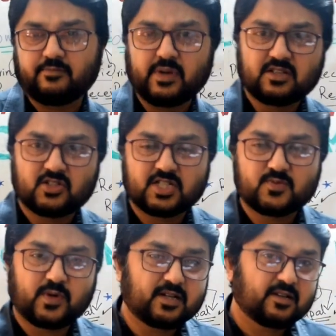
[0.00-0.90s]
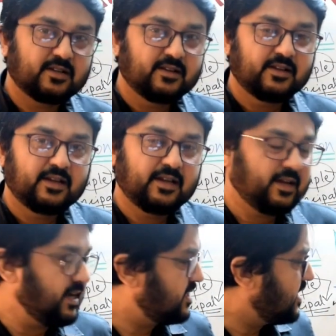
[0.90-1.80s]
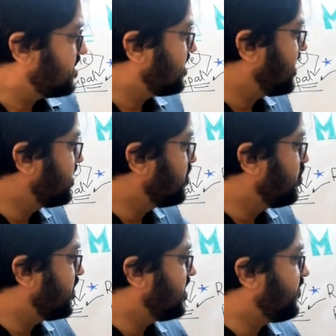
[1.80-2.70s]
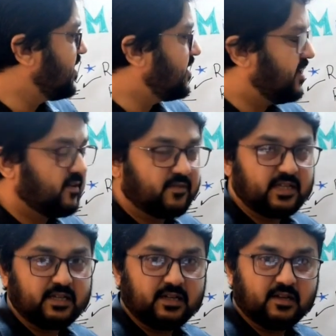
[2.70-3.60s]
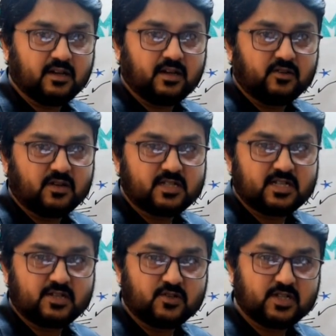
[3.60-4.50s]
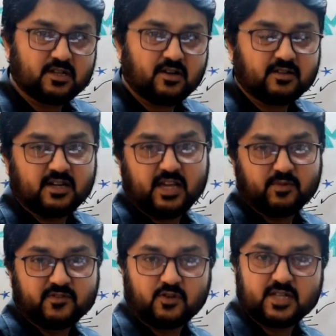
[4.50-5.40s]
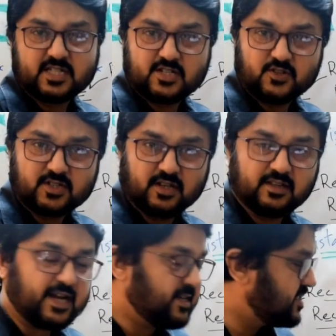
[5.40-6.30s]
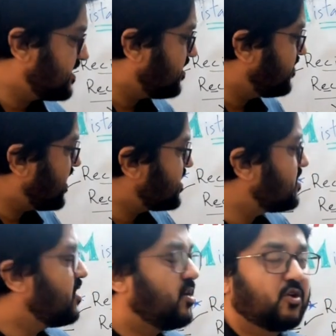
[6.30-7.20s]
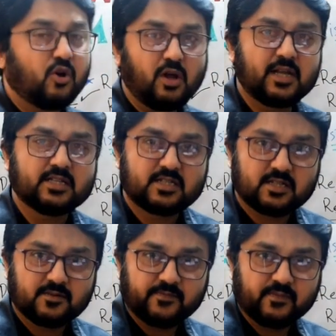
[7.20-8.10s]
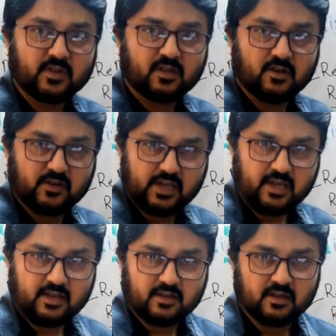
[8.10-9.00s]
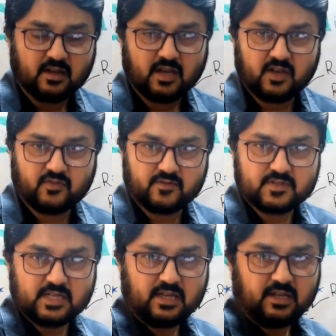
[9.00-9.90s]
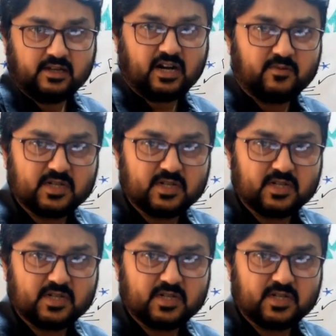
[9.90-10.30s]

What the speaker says: pictures, but it has nothing to do with the building of the your institution or the name of your institution. That is termed as a college. Okay, FFC Grammar